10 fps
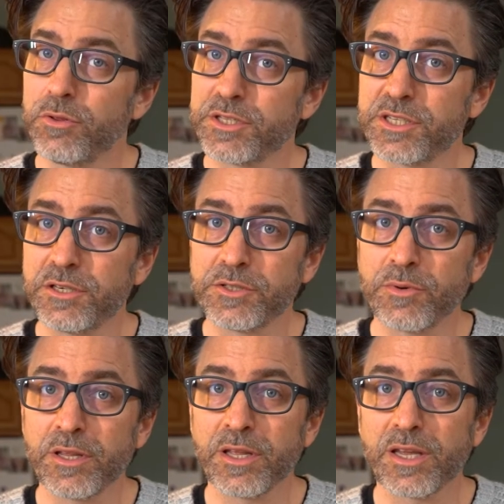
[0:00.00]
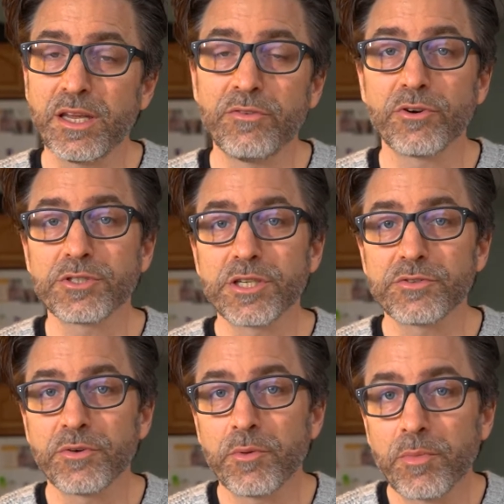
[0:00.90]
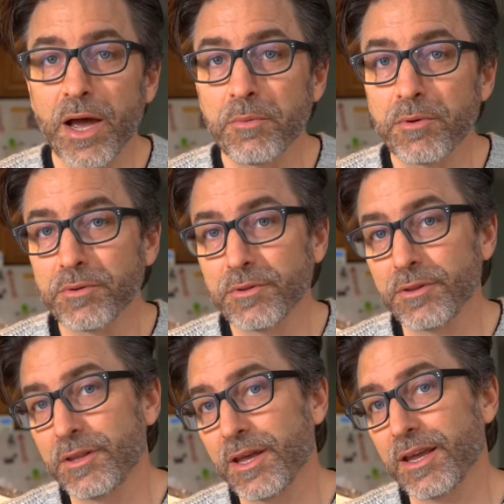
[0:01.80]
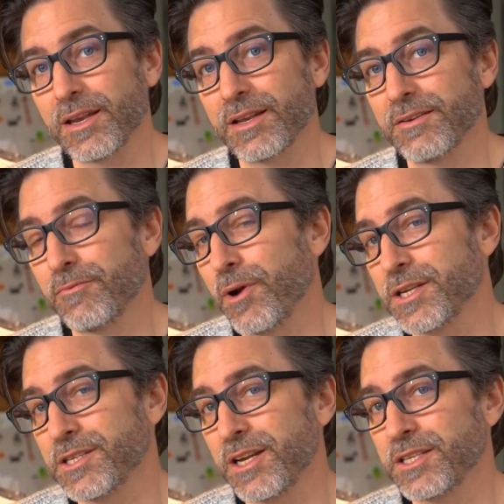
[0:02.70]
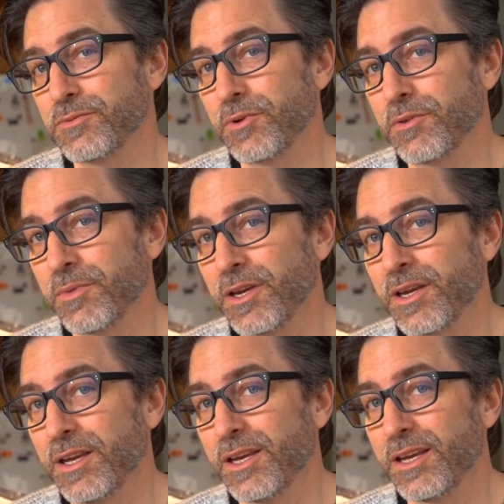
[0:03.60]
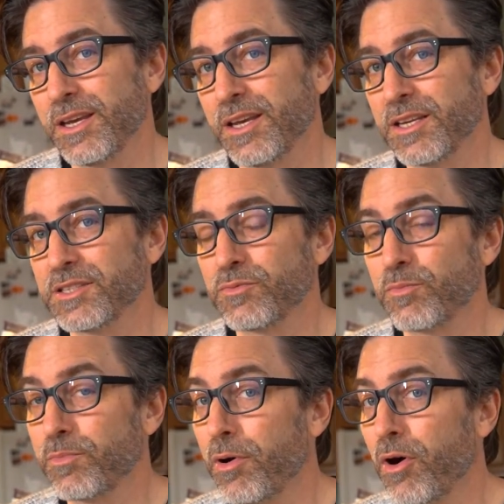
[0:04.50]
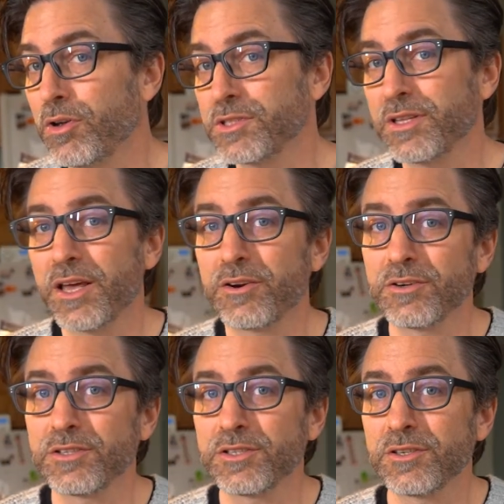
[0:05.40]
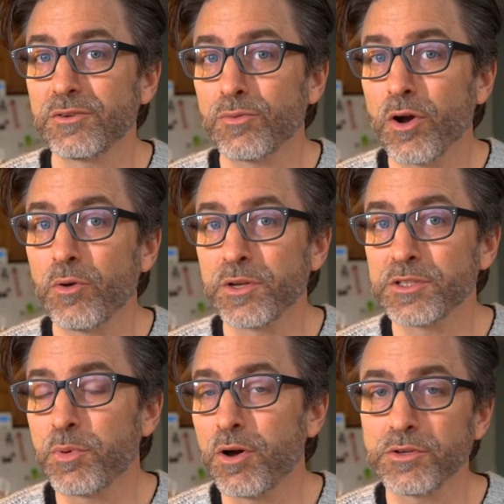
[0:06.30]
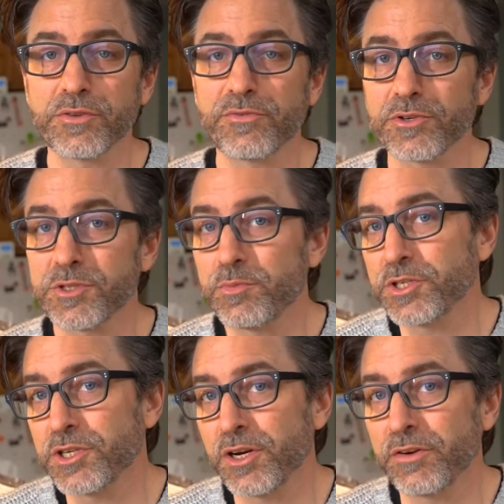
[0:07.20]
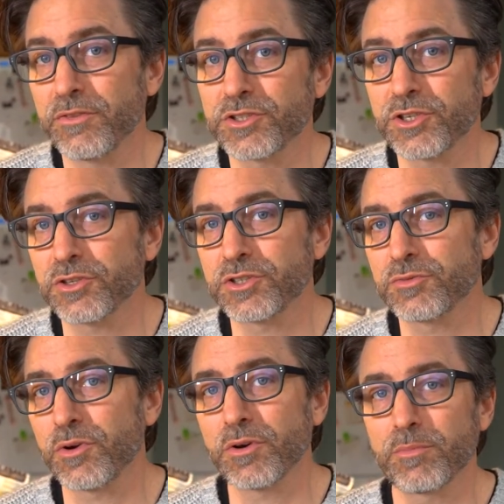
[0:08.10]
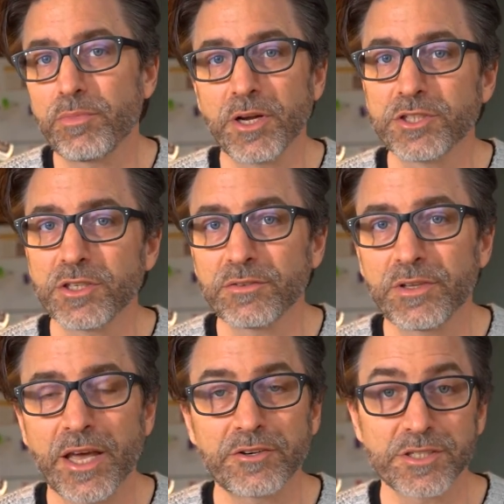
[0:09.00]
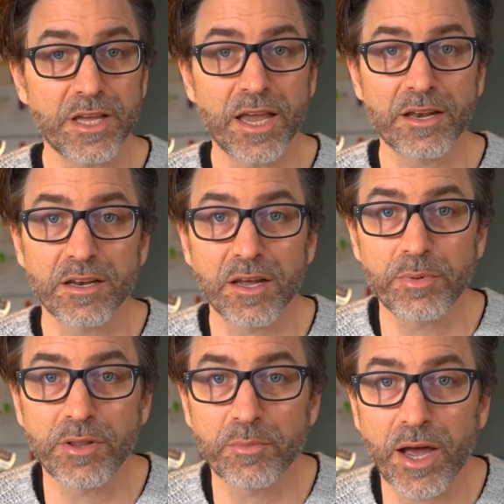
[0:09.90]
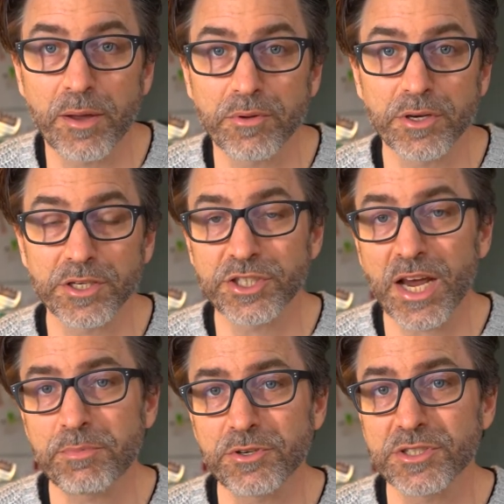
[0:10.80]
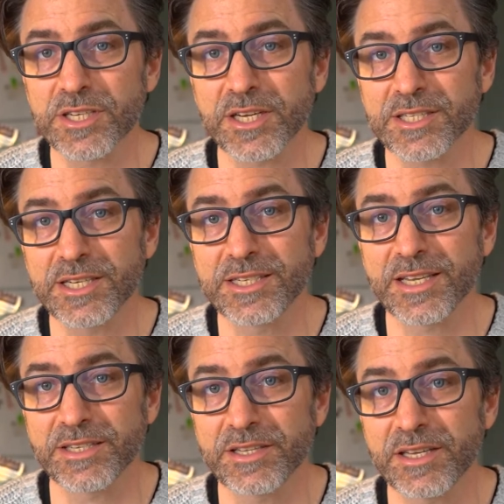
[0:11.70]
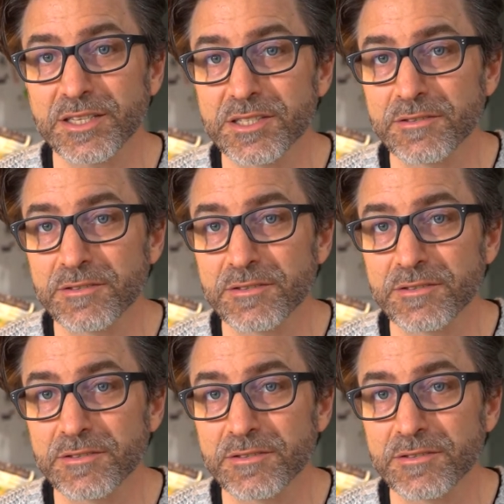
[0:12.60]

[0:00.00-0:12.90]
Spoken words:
this series, one of the key verses from the Bible that resonates with me is Paul's letter to the Romans. Paul is the first missionary of the church, wrote a bunch of letters that ended up in the Bible. And in chapter 6, he says this,